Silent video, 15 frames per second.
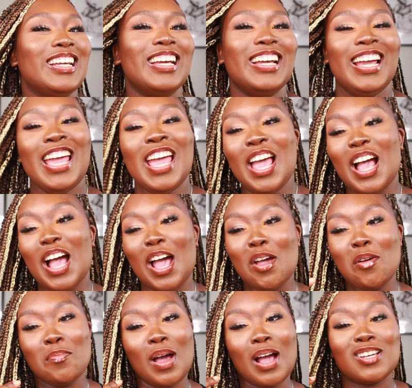
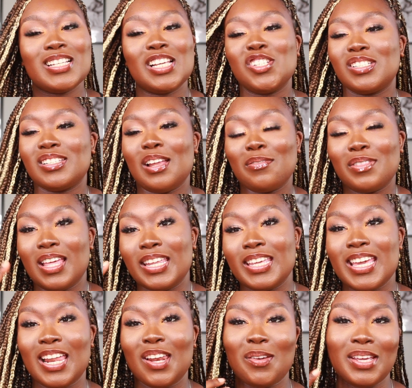Because I just love that
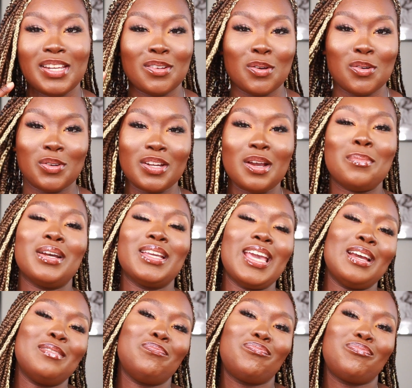yellow in the corner. But
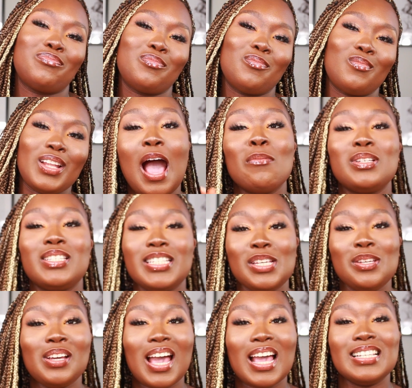yeah, I will
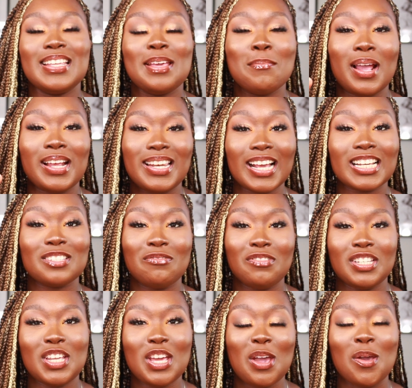see you guys in my next
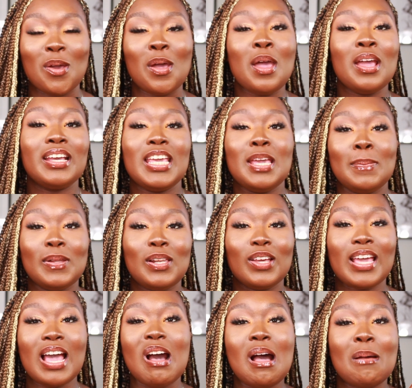video. Keep a
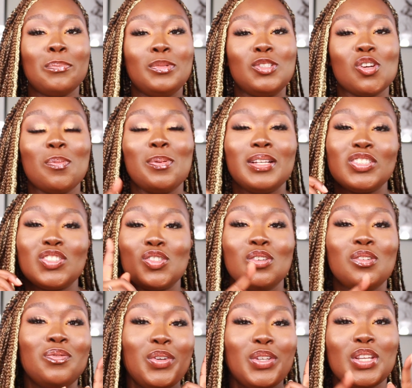lookout. I'm dropping
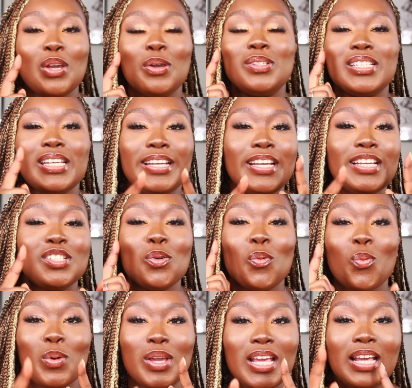2 videos each
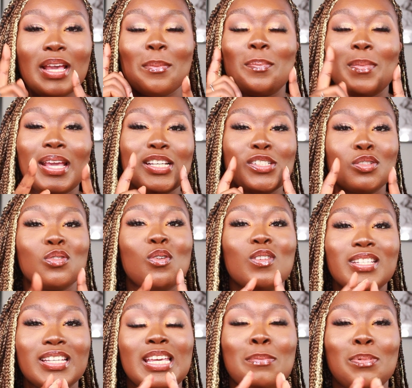week. Make
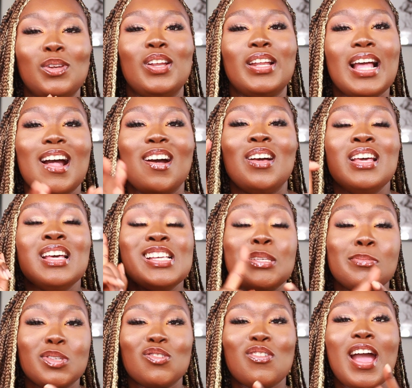sure to keep a lookout,
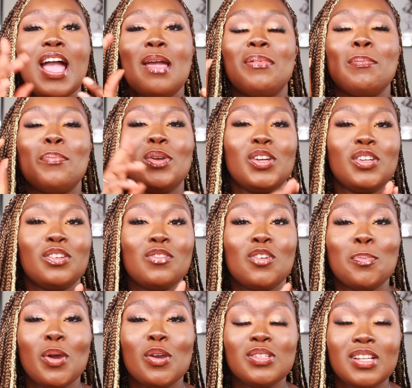subscribe, and put
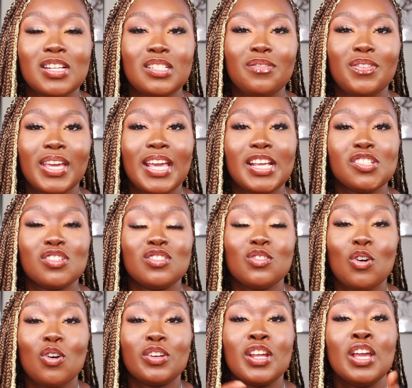your post notifications
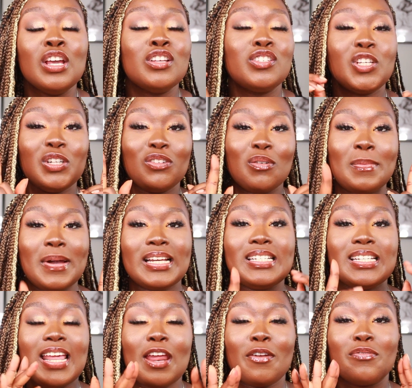on so you're
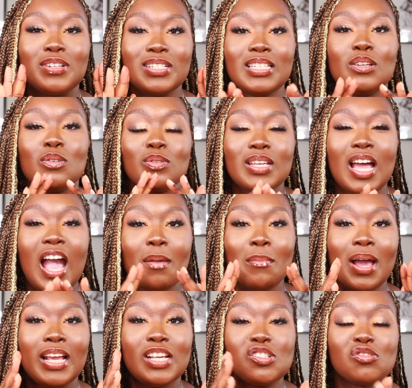reminded every single time
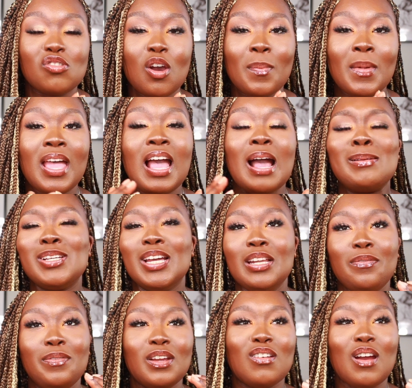I drop. I'm
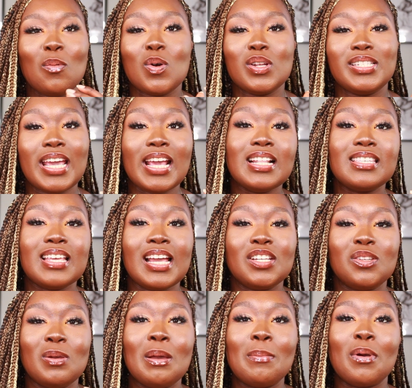trying to figure out what dates I
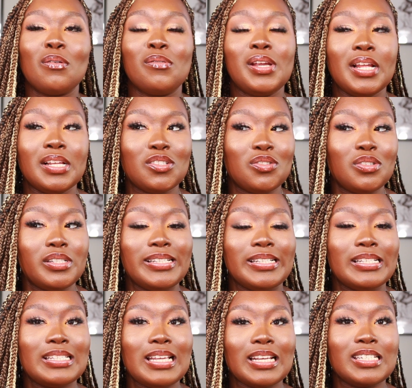do it, but really and
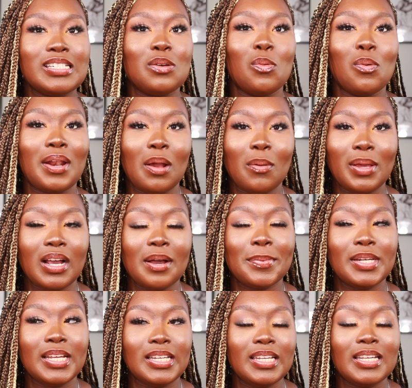truly it's actually when I wake
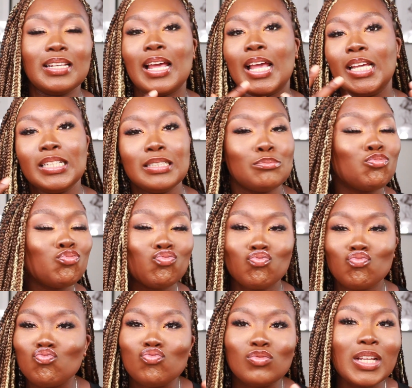up and edit. Like,
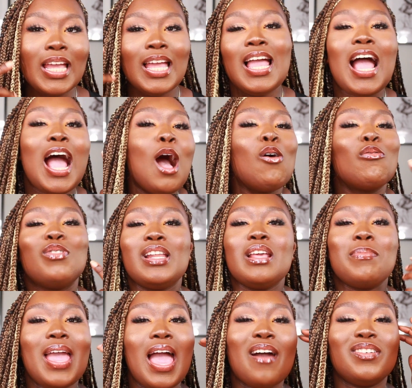I don't
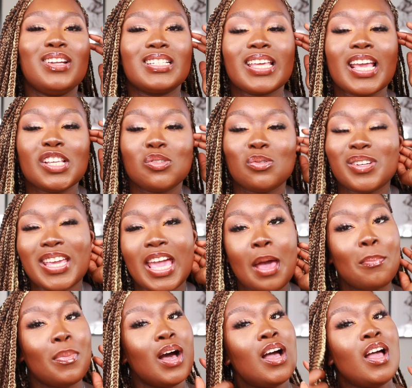really be having a schedule
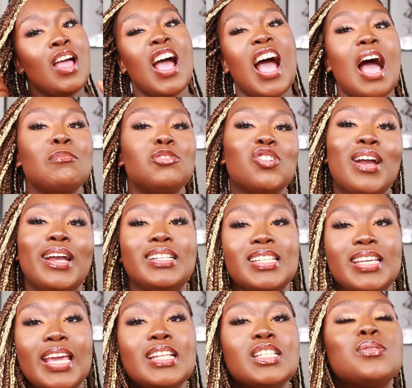yet, but I'm trying
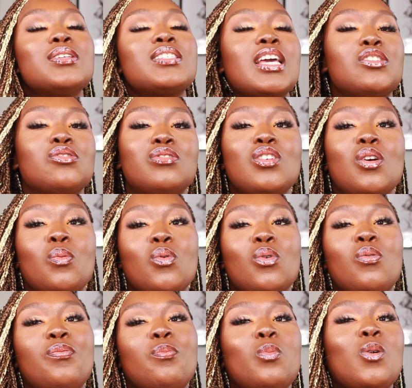to get into a schedule,
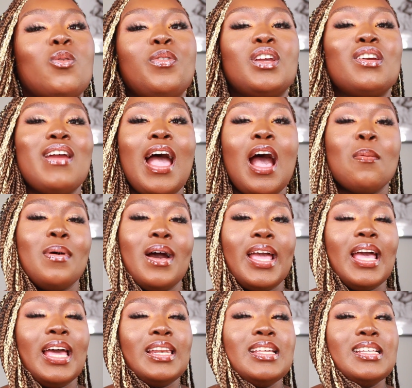so we'll figure it out
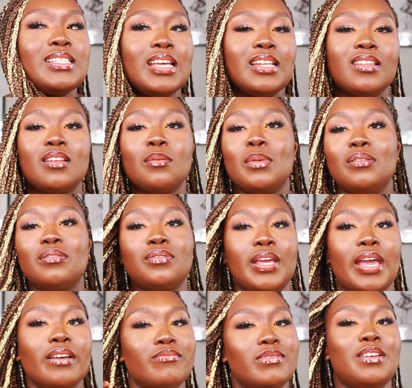by at least the end of the month.
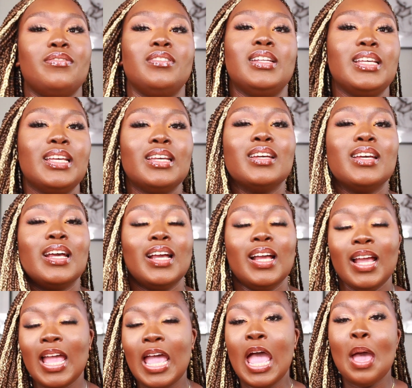Yeah, definitely.
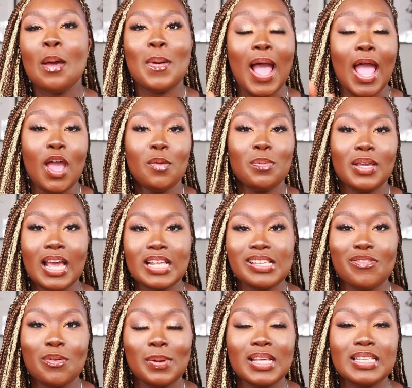But I hope you guys
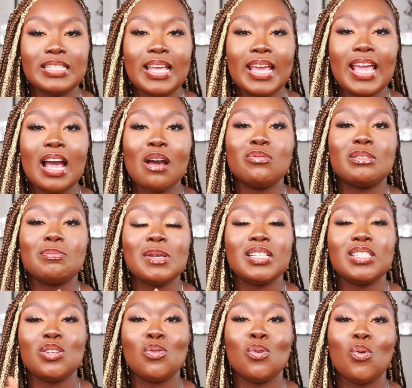have a blessed day. I will speak
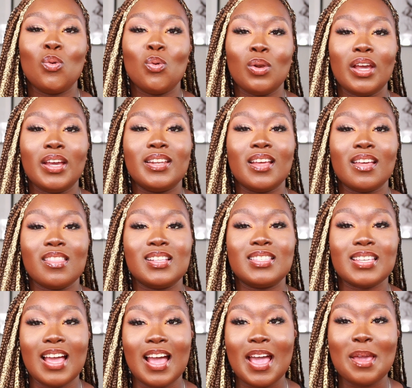to you all another
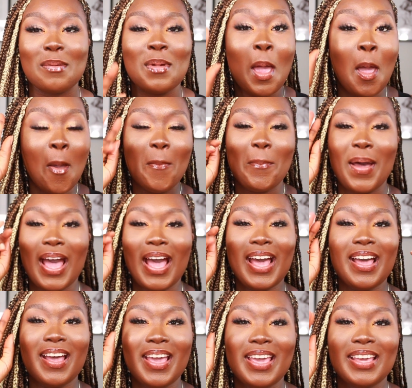time.
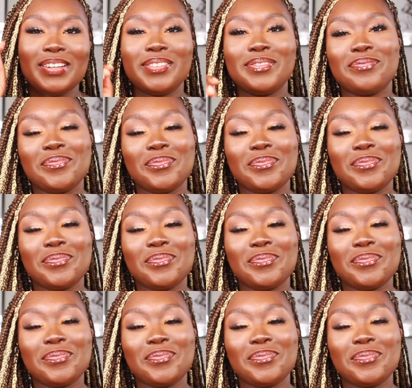Bye.